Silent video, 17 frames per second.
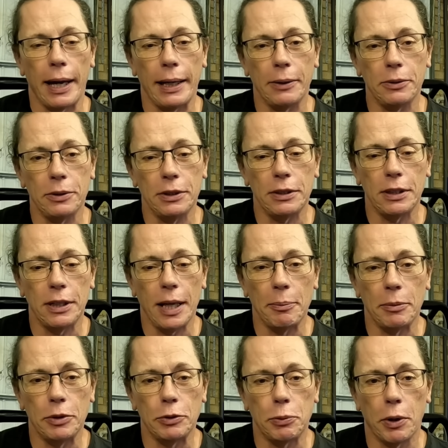how did the
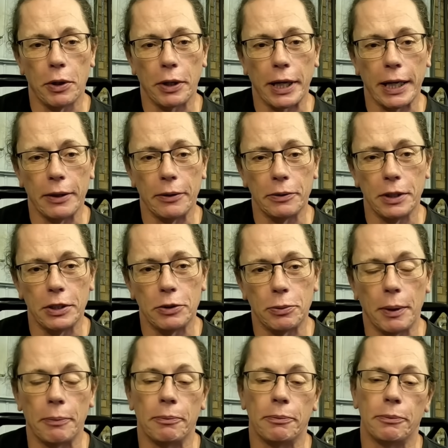numbers work out on
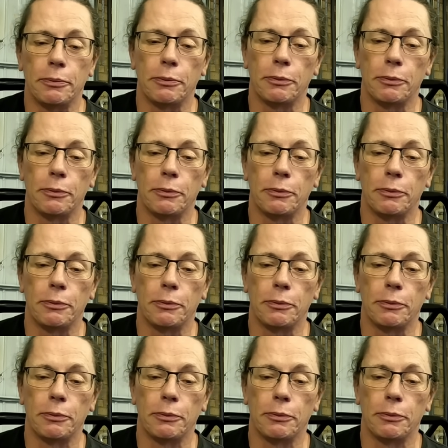this one?